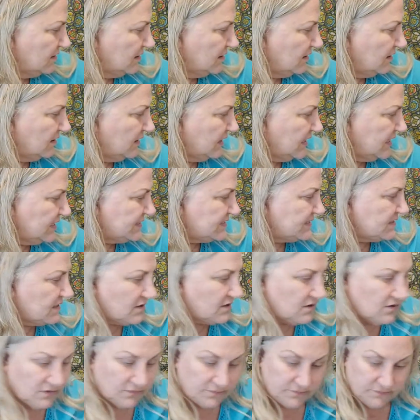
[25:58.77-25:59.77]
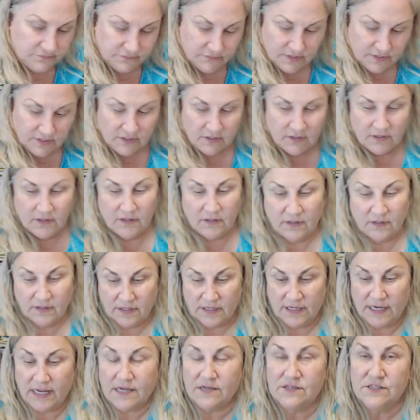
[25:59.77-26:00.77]
Okay, so
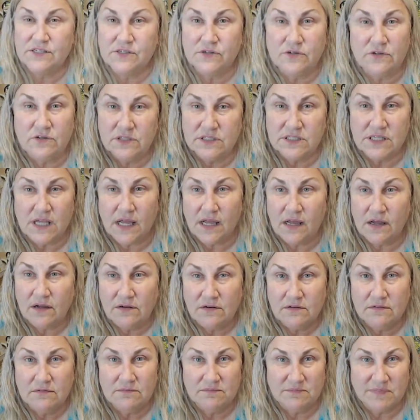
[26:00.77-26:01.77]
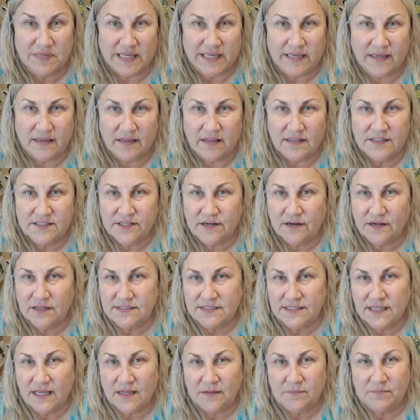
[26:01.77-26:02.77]
now school's out. Kids are
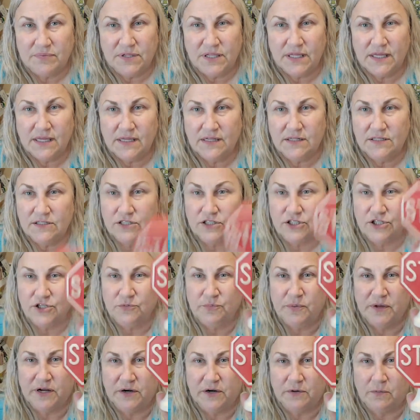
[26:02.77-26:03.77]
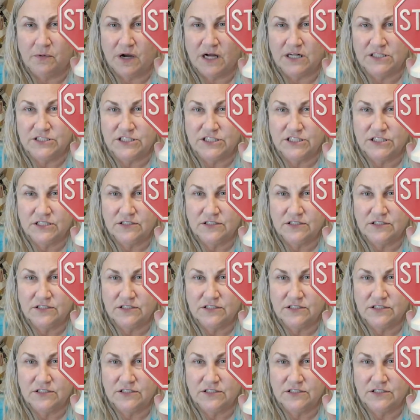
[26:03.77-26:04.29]
outside playing. You better watch